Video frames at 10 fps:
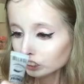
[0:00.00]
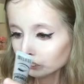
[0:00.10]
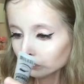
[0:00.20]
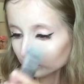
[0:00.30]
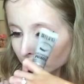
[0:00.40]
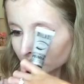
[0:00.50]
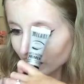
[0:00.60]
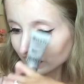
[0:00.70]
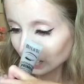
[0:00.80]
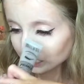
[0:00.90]
to
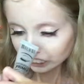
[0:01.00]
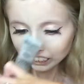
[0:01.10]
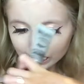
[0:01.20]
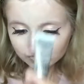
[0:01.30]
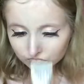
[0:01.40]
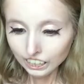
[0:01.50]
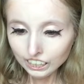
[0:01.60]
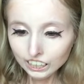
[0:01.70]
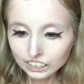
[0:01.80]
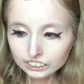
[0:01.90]
my lash line,
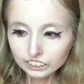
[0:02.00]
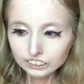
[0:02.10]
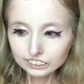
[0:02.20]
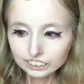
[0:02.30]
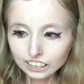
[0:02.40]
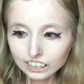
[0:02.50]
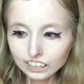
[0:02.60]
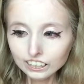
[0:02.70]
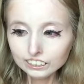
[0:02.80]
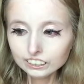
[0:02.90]
and then
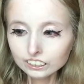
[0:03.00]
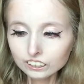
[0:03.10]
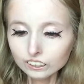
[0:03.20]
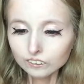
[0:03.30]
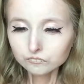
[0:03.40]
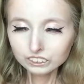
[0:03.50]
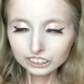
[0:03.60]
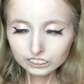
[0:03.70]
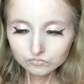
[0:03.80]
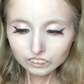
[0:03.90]
I
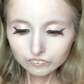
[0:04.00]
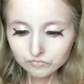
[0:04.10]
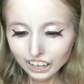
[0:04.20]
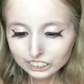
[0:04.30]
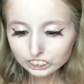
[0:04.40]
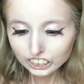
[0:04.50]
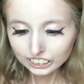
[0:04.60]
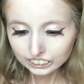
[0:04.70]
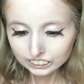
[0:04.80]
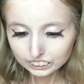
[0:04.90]
blend my matte
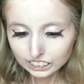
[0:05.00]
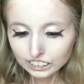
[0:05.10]
shades,